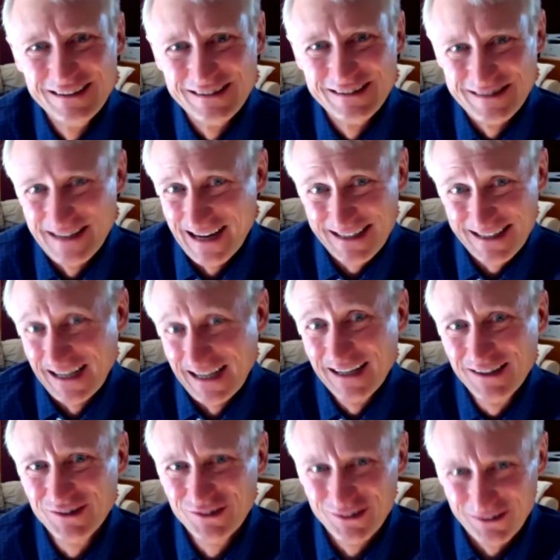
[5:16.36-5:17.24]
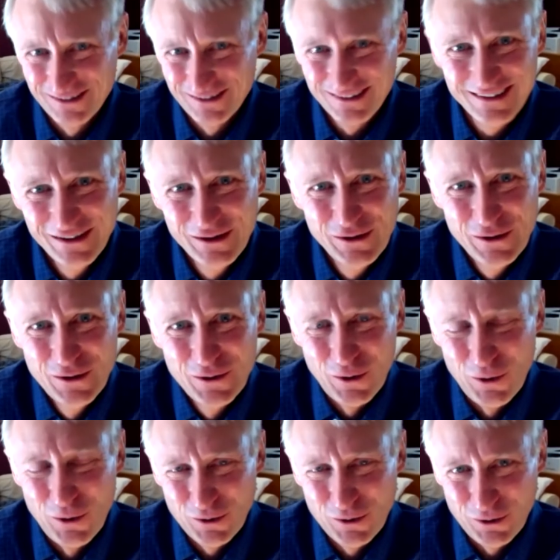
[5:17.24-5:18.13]
decades and
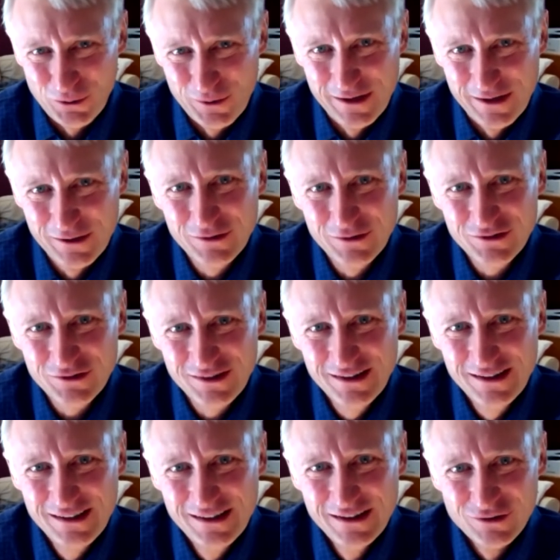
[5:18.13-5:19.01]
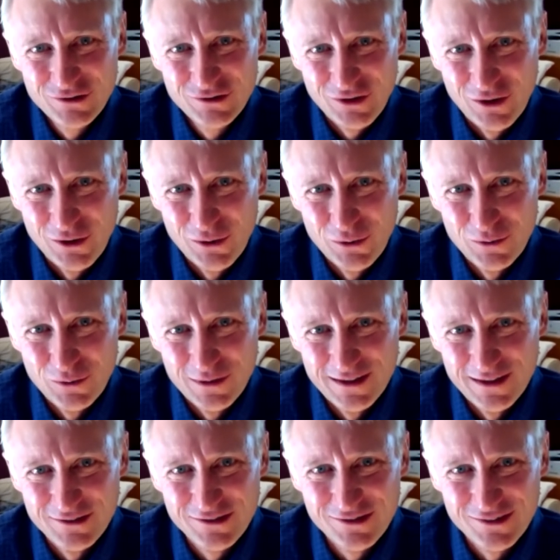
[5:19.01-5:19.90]
whole careers. So
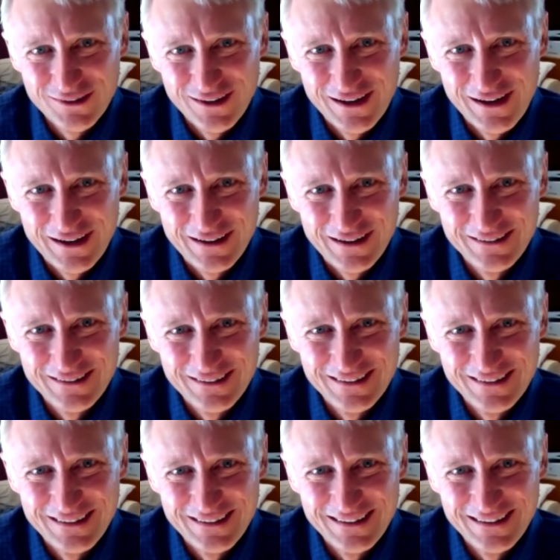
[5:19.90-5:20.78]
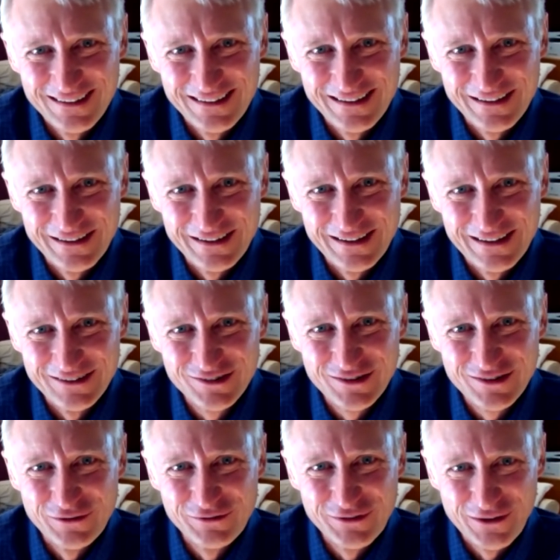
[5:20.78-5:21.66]
it's uh, I
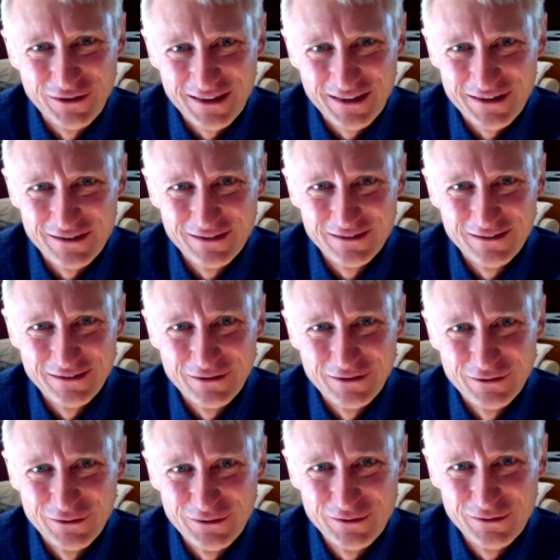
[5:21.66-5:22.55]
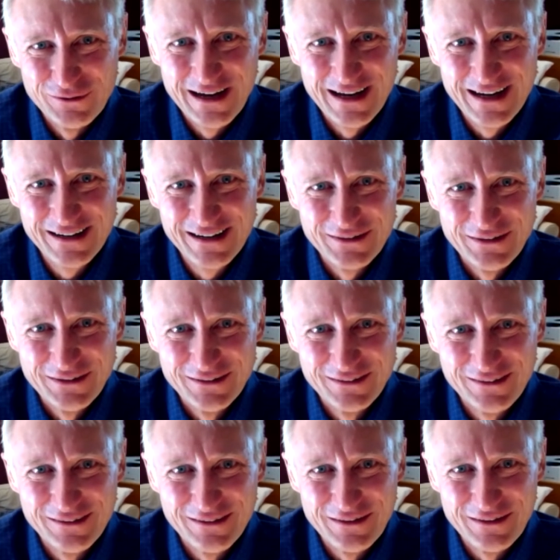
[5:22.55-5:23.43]
still feel like the the new guy on
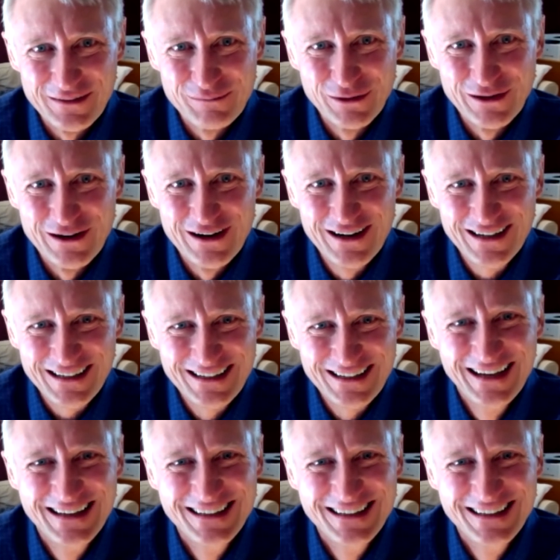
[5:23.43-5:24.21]
the on the block,